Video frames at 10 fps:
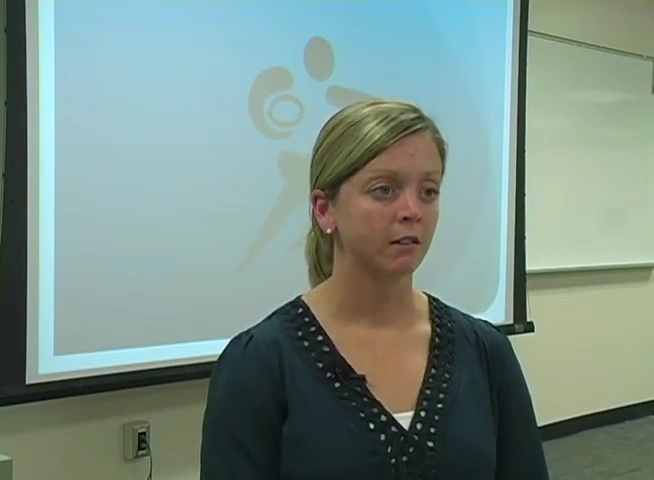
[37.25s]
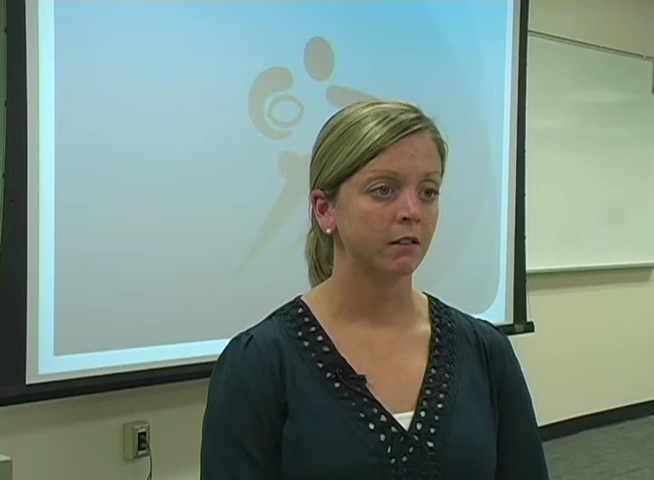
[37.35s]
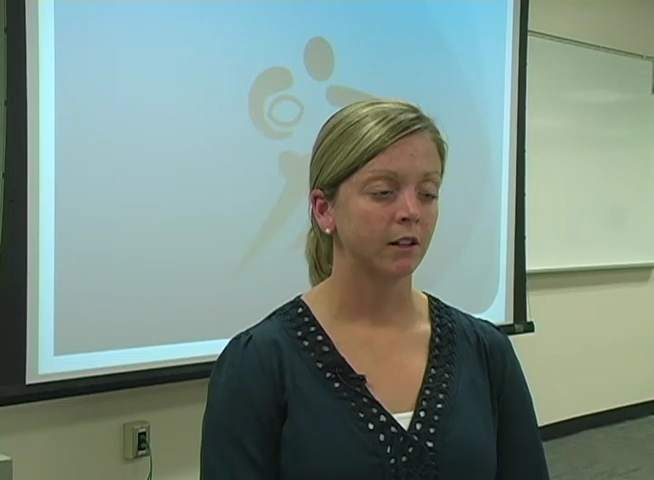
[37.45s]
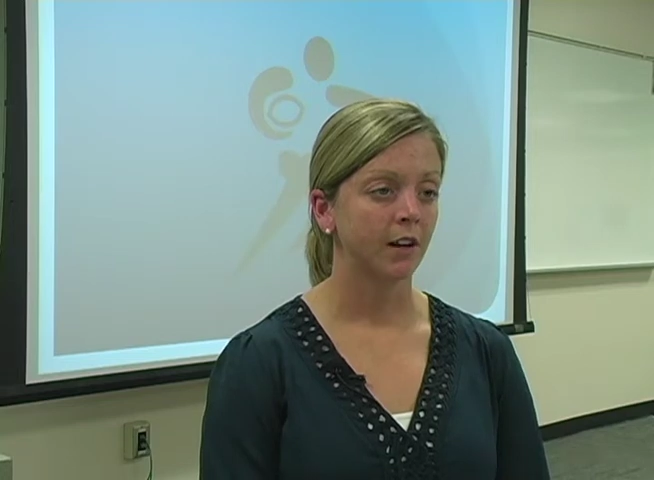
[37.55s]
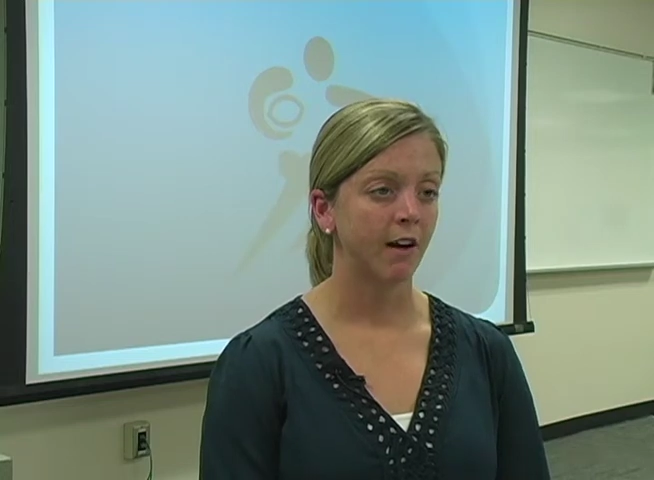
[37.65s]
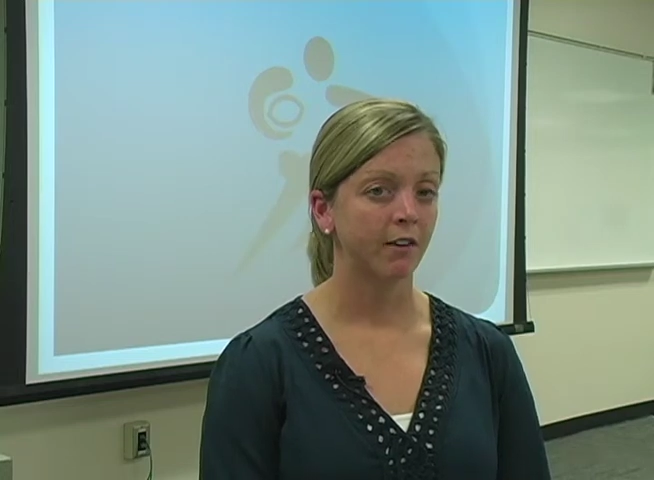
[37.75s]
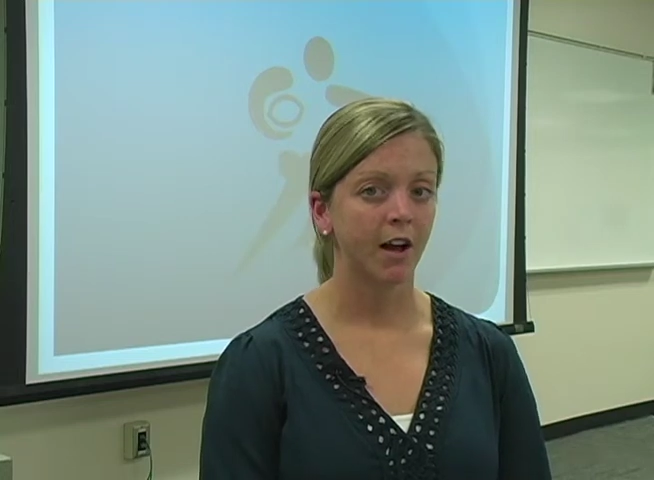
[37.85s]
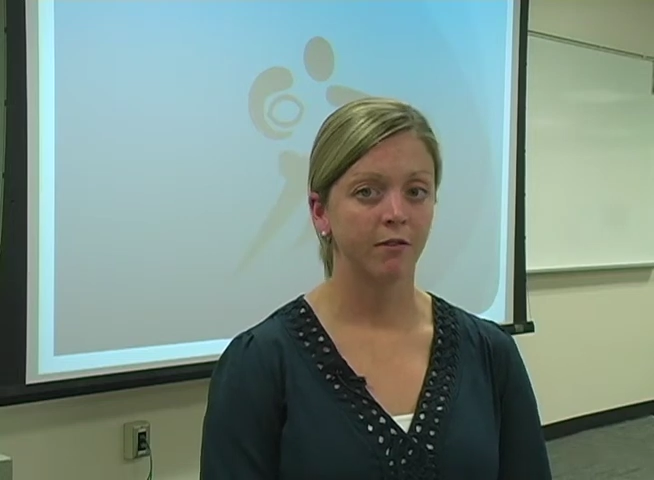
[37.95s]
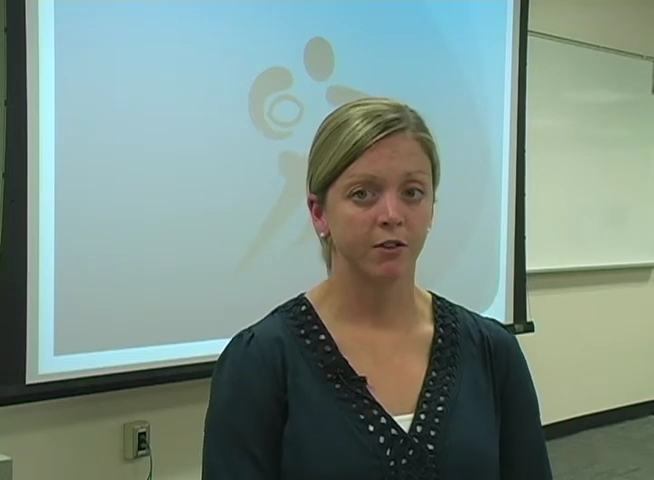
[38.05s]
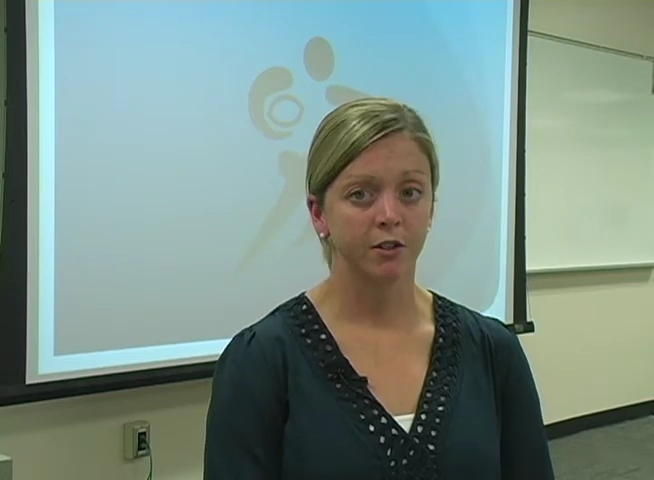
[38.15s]
can have an
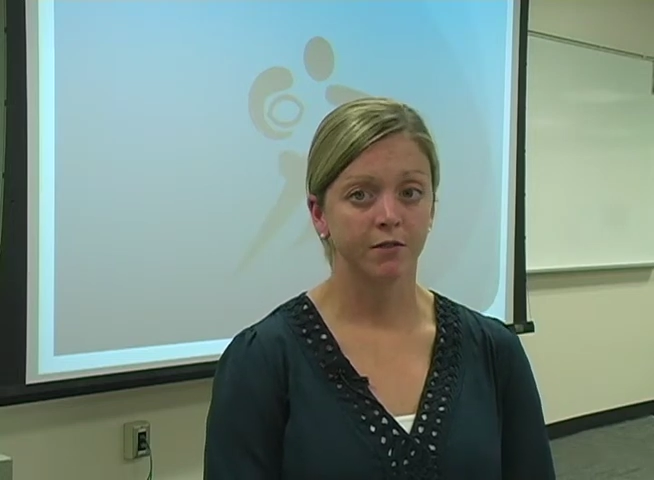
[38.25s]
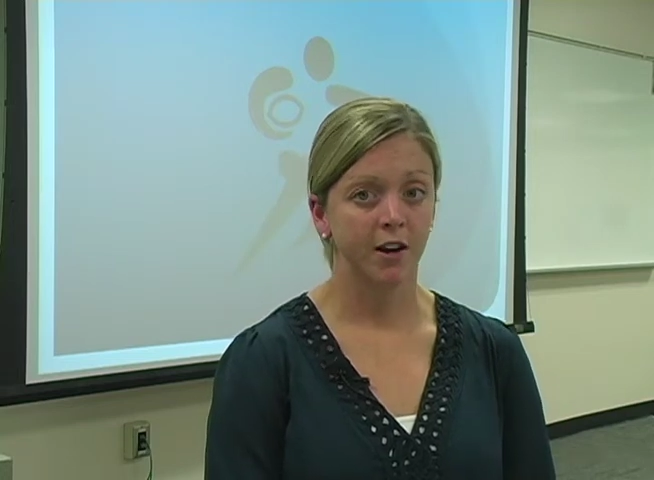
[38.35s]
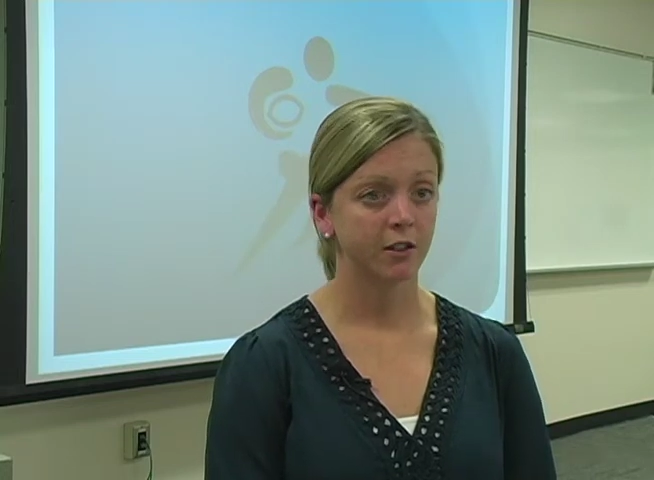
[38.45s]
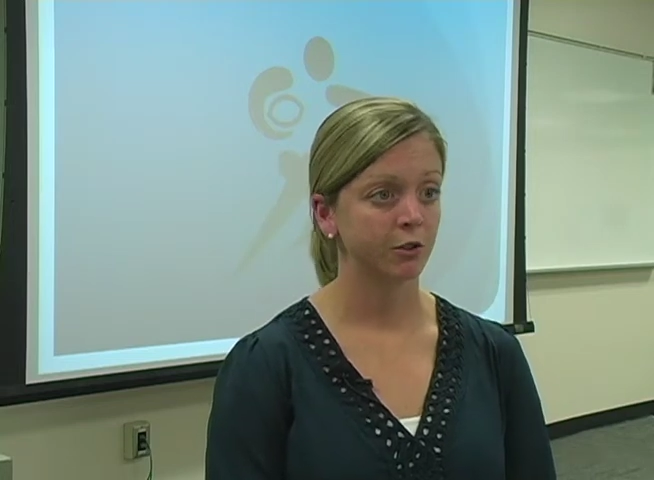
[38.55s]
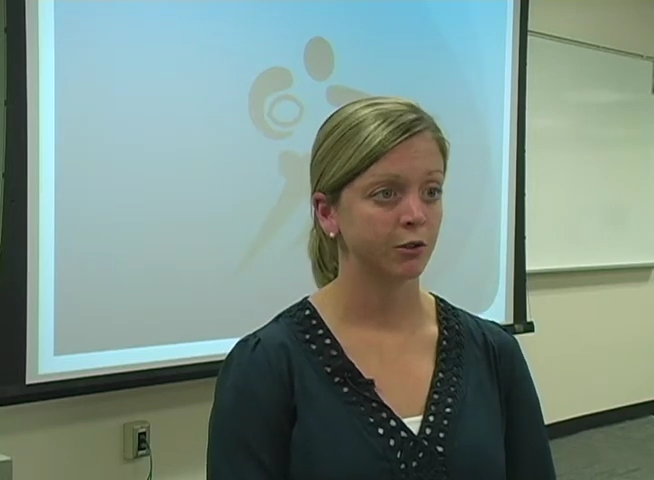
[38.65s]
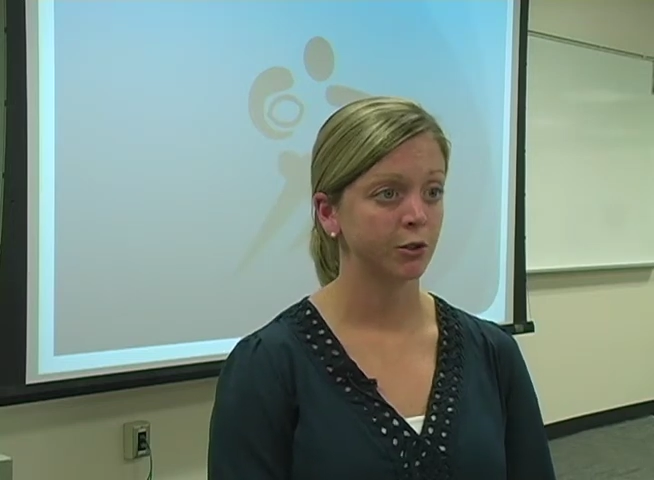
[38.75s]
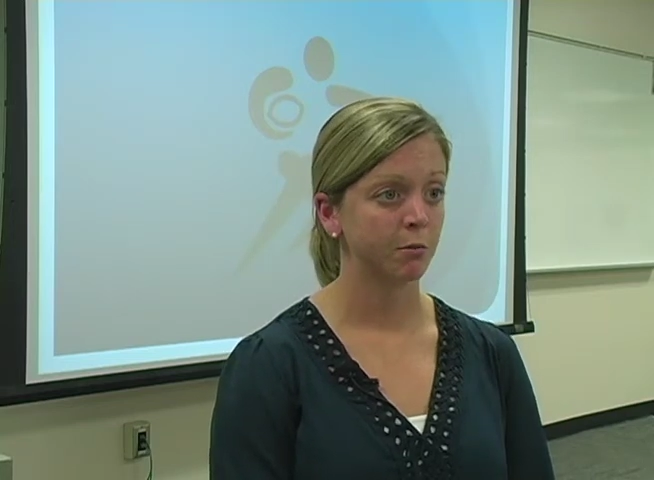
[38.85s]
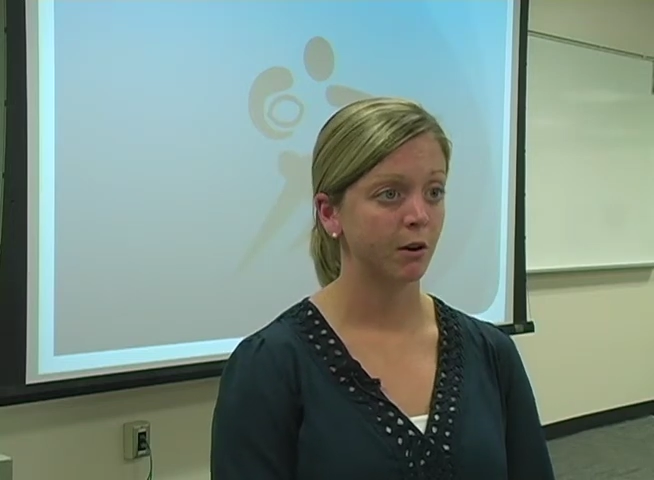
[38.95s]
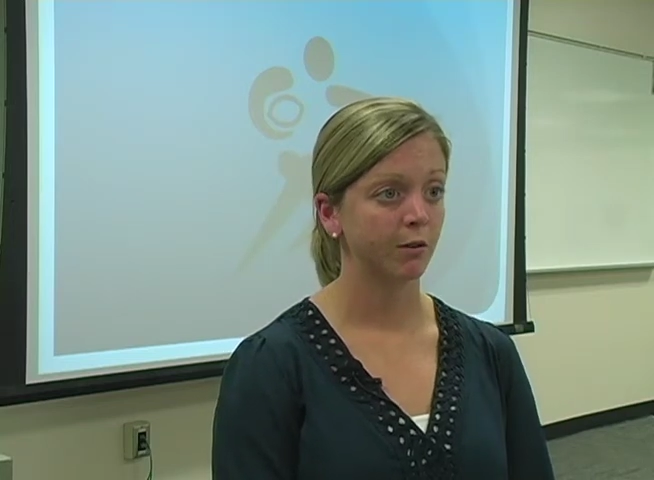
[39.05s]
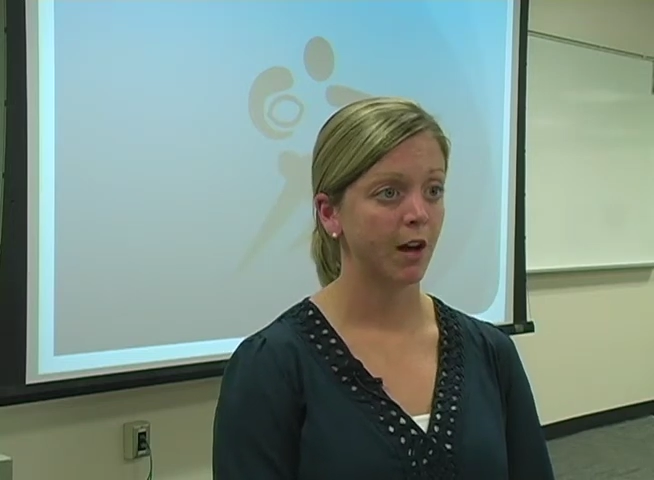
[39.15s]
adverse effect on your
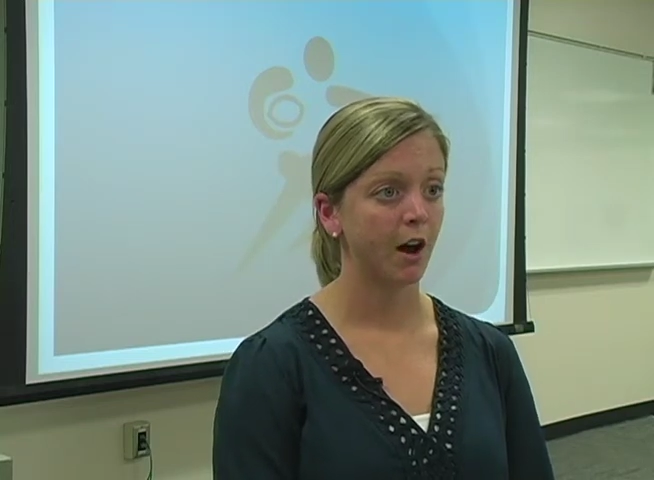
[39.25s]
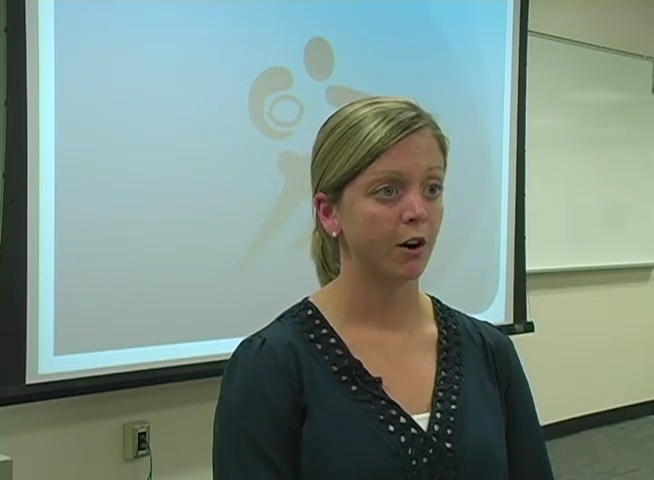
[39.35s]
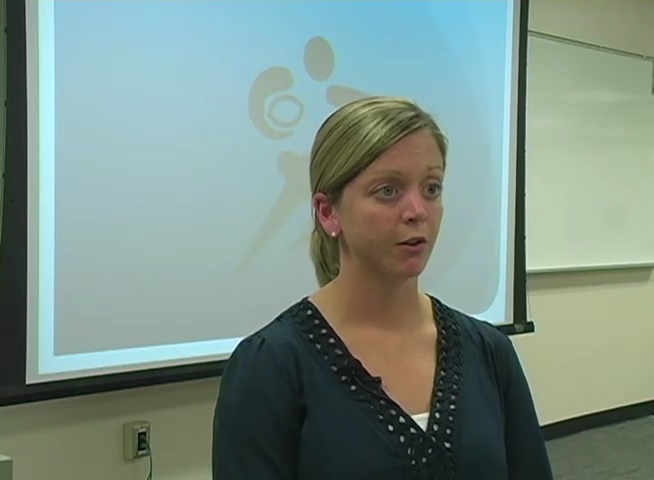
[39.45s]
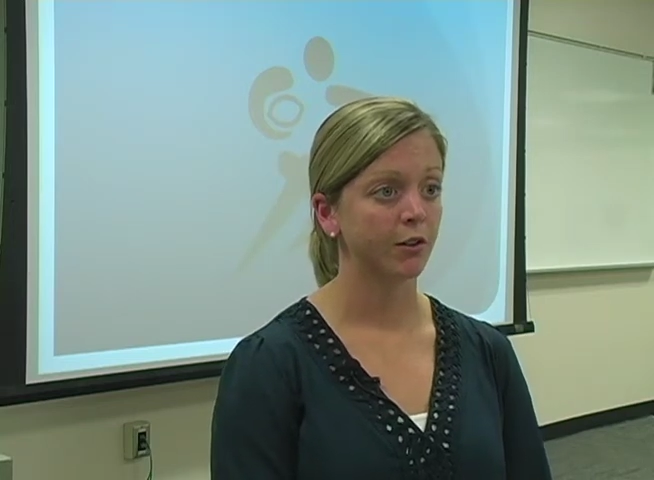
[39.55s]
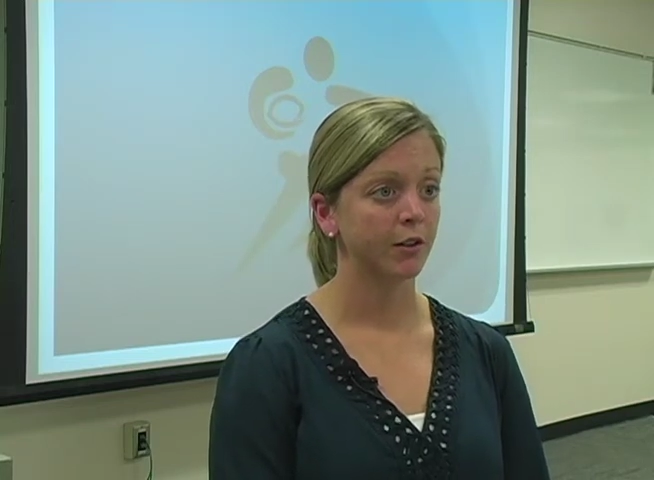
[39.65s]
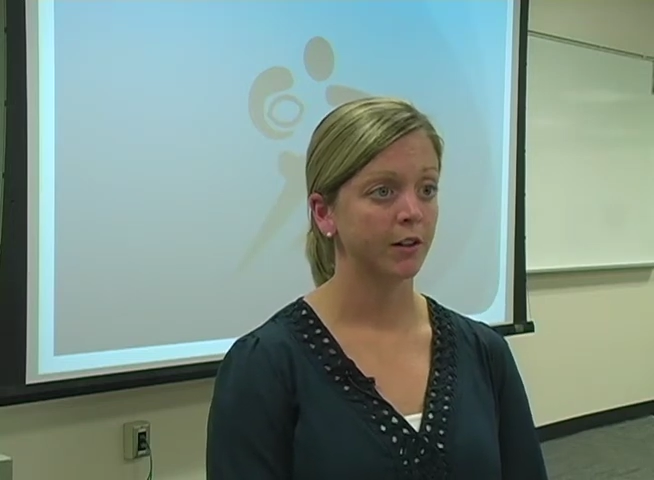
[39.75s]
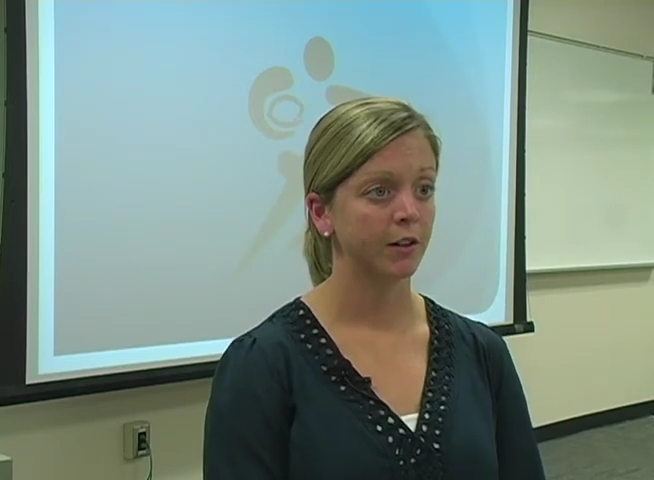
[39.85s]
bone health,